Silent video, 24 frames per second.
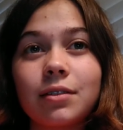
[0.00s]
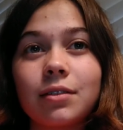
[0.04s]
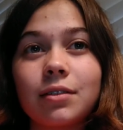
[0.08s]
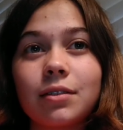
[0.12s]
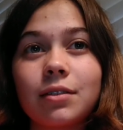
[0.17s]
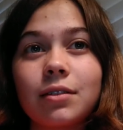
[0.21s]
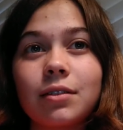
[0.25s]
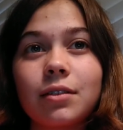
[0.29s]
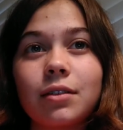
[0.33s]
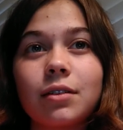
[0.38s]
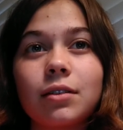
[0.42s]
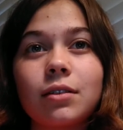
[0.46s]

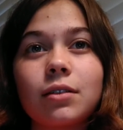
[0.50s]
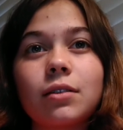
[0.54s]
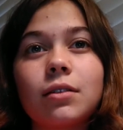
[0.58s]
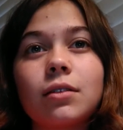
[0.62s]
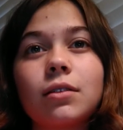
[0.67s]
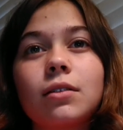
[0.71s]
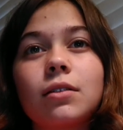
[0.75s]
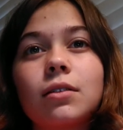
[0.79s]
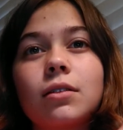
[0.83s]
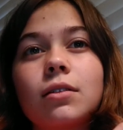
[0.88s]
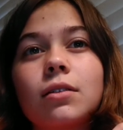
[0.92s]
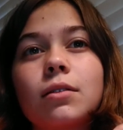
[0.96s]

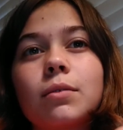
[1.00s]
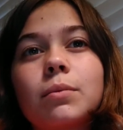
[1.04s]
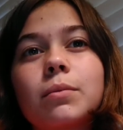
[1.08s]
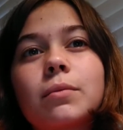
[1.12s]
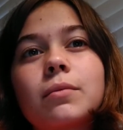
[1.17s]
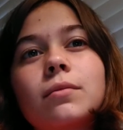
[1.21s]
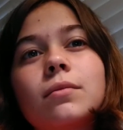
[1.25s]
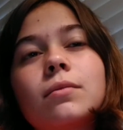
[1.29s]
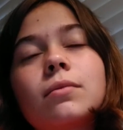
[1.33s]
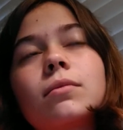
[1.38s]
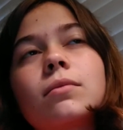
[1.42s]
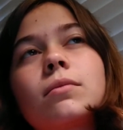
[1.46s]

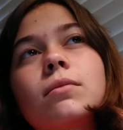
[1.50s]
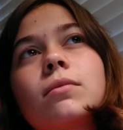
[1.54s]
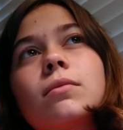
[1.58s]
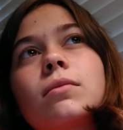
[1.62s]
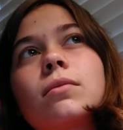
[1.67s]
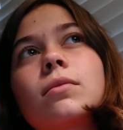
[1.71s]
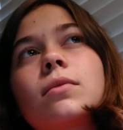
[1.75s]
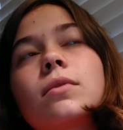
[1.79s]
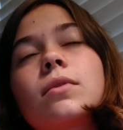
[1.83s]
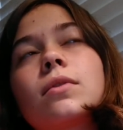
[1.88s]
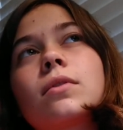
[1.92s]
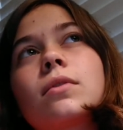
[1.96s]

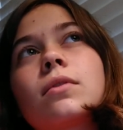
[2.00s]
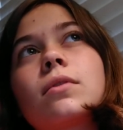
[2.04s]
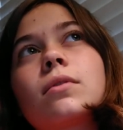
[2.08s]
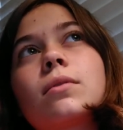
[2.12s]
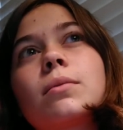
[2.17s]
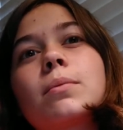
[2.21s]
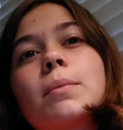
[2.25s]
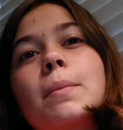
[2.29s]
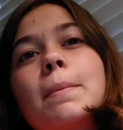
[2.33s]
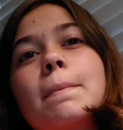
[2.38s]
Nobody speaks.